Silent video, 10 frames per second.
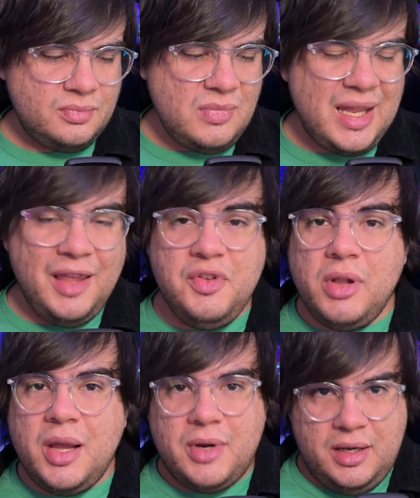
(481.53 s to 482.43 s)
If you
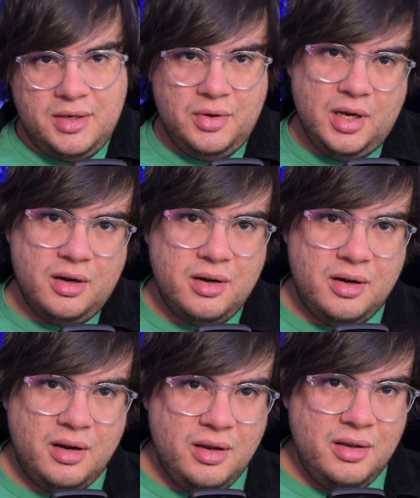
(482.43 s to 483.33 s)
like what I do here,
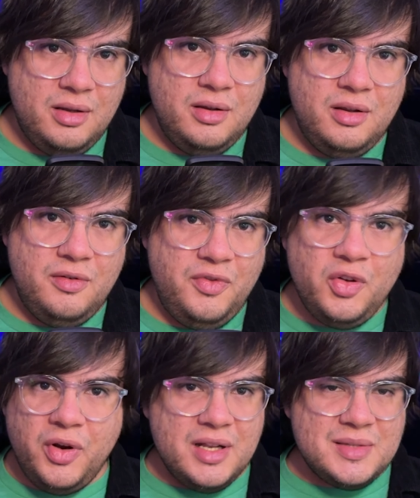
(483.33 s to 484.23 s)
feel
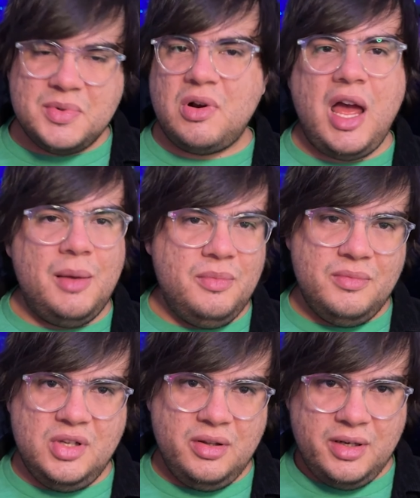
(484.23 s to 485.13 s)
free to subscribe.
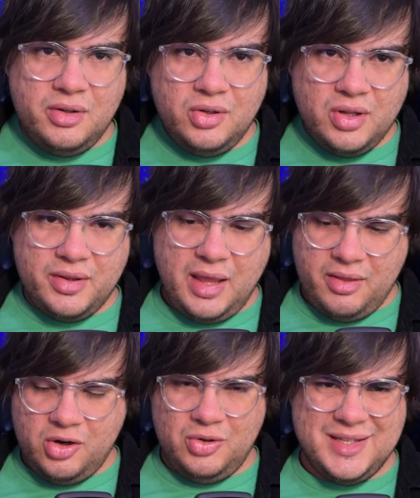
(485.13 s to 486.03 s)
Do that
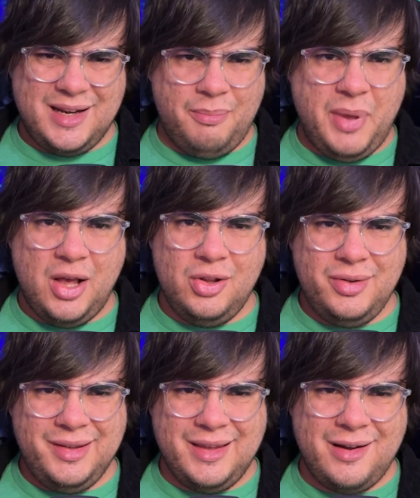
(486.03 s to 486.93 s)
little, is it a bell?
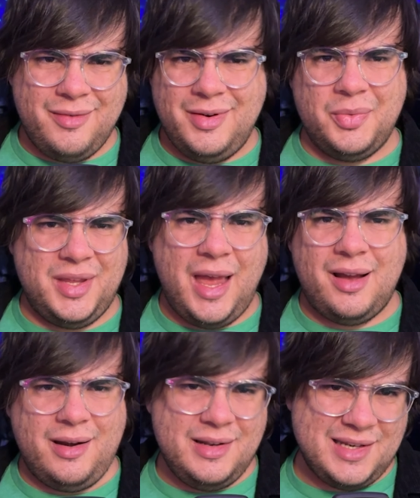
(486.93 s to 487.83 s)
I don't even know what the
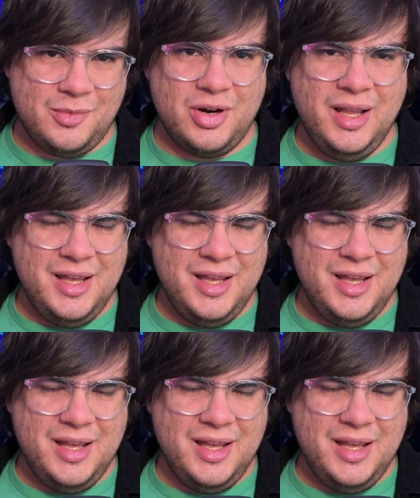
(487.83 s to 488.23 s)
icon is anymore.